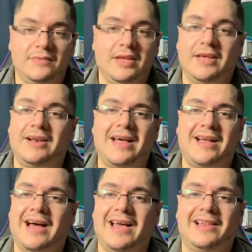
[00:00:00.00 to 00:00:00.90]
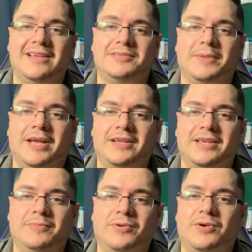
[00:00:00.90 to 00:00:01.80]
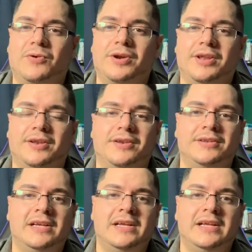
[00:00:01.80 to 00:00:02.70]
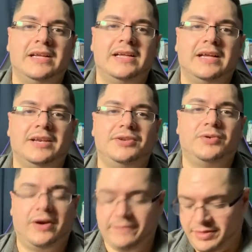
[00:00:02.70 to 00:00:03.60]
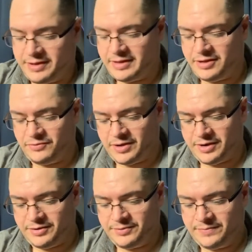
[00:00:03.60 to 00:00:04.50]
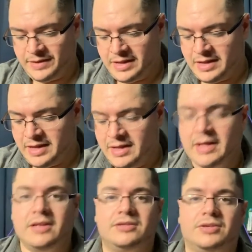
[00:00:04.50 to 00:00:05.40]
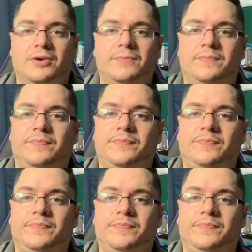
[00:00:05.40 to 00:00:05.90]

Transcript: get a lot of highlights, man. Keep recording and do everything that you want to do. So